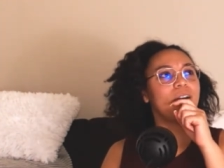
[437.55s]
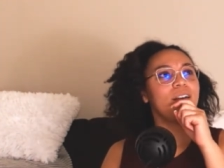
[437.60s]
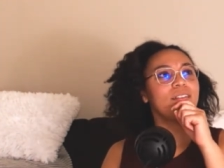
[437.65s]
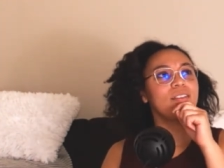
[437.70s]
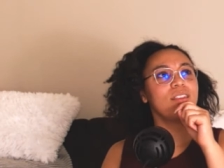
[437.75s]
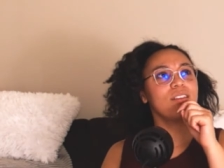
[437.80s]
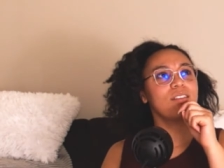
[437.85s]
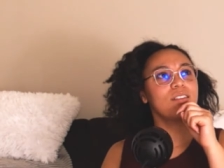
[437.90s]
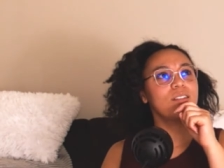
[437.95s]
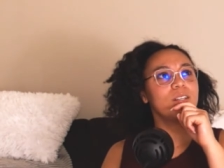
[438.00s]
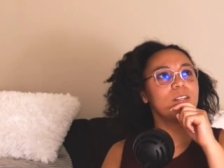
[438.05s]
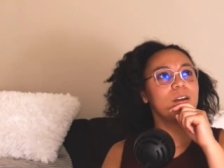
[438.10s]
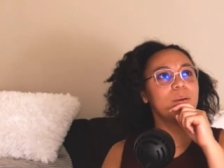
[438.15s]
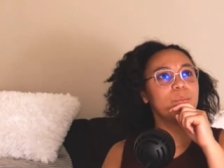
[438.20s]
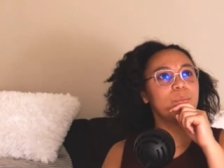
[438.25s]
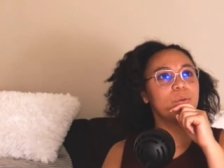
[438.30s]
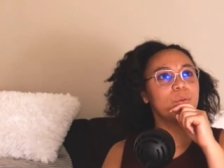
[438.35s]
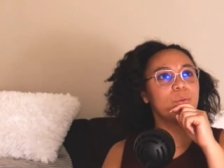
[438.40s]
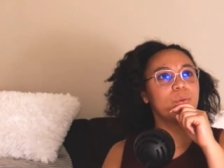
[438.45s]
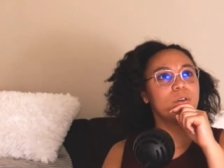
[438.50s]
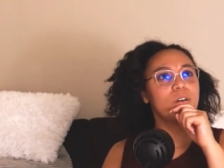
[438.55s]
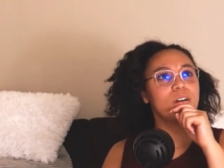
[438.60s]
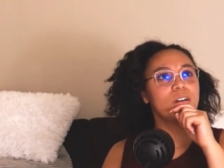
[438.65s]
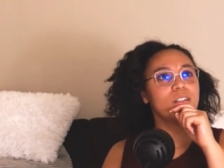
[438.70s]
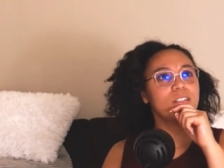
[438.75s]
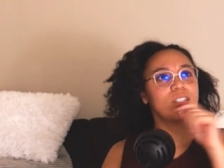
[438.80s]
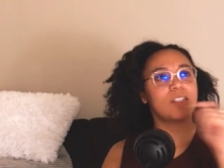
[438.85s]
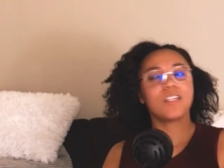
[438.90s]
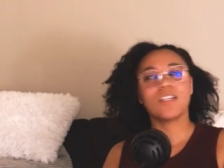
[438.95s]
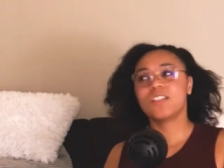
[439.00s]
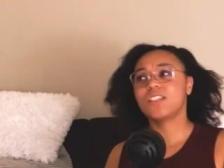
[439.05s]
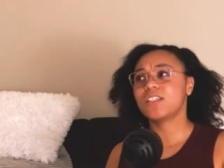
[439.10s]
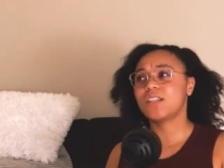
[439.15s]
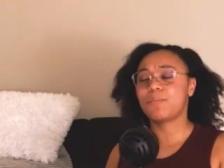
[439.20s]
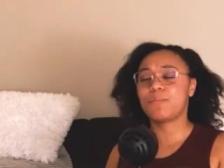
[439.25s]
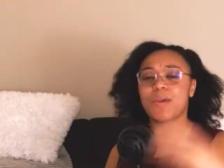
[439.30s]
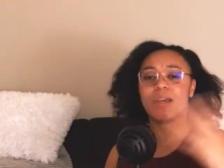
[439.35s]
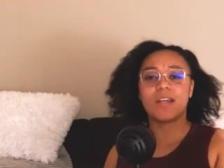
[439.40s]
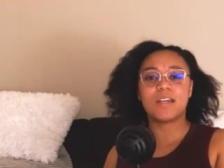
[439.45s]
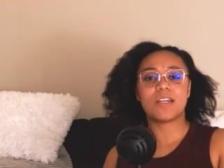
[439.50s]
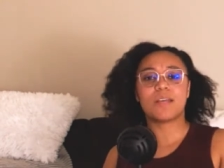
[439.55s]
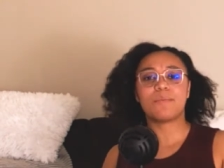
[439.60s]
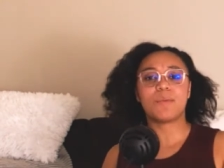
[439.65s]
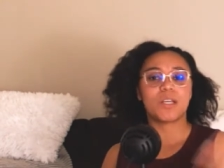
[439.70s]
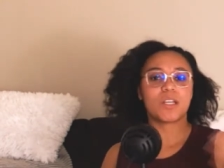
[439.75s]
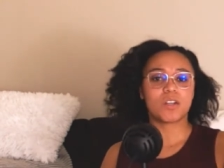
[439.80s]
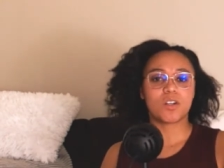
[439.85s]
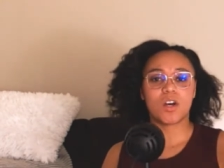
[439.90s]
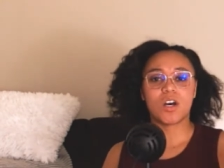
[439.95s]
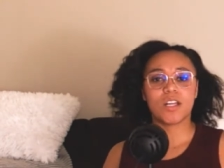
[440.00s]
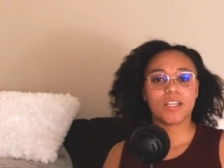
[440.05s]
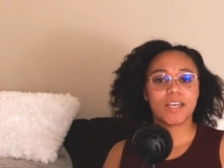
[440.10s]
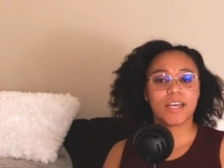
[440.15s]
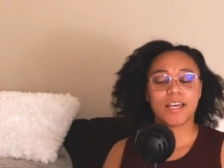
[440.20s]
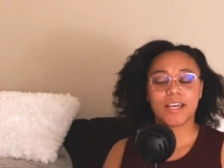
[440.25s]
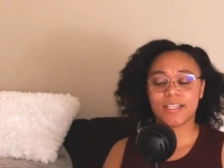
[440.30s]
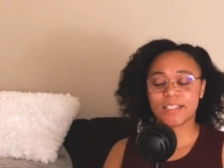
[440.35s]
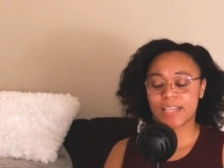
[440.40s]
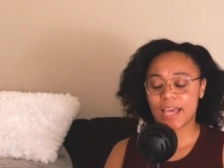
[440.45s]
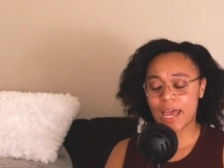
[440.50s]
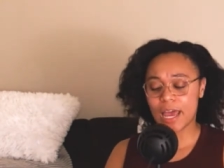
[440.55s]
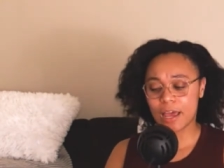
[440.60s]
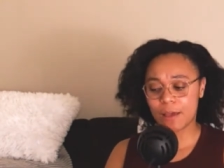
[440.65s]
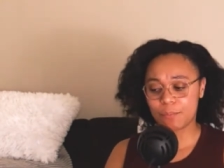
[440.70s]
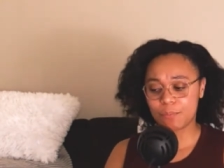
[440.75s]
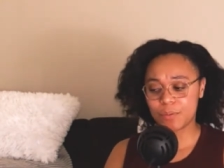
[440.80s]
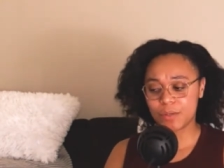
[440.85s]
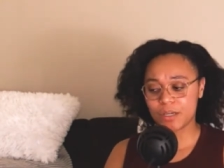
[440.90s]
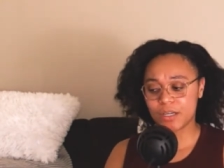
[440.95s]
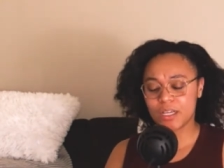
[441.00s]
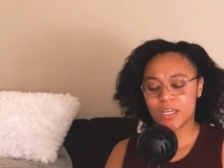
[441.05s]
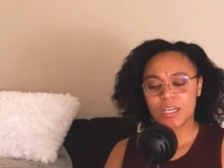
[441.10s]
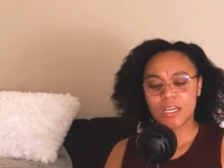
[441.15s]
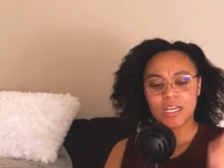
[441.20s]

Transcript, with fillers: I think the number was, since the pandemic and all that has happened,